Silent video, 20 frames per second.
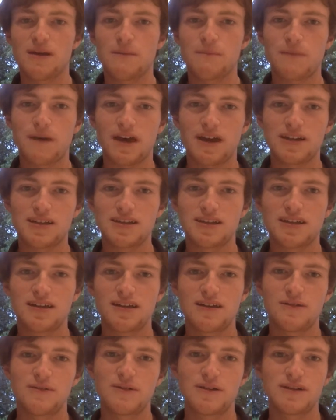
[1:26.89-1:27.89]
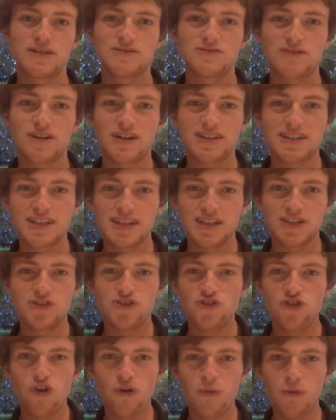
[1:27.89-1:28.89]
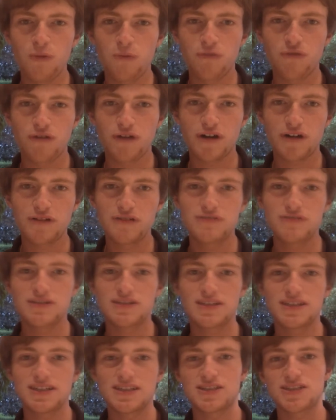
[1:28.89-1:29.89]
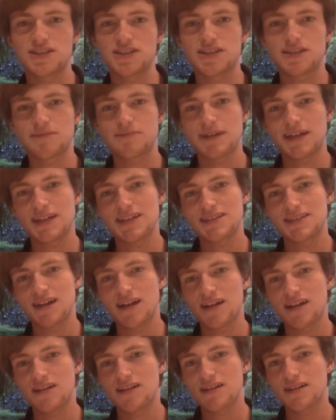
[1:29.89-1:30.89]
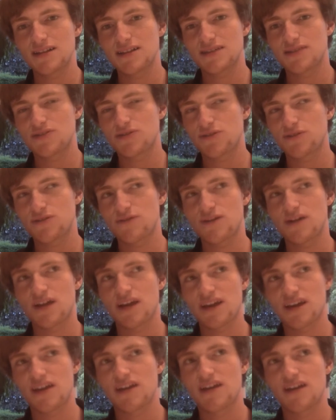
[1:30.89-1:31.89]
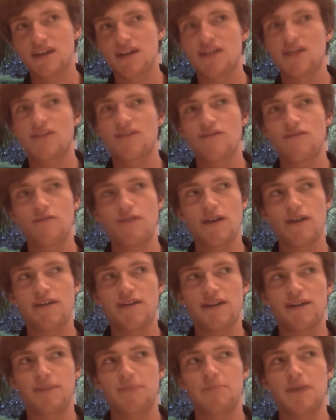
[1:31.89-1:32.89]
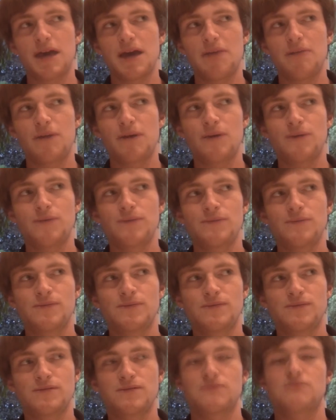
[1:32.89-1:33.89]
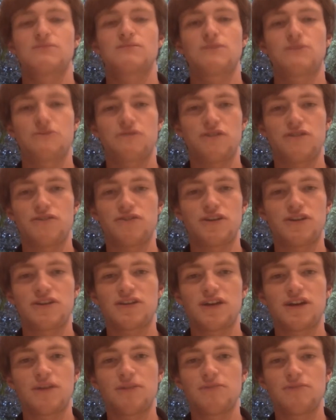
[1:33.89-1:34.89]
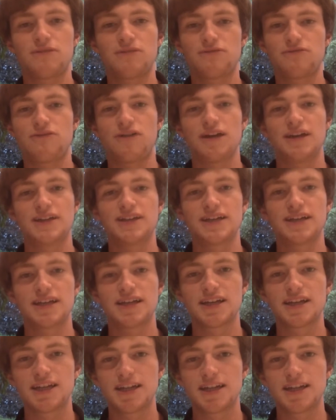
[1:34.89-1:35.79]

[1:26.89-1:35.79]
But when he's writing in normal prose, he's just a bit dull. It's sort of like very bare bones throwaway type writing.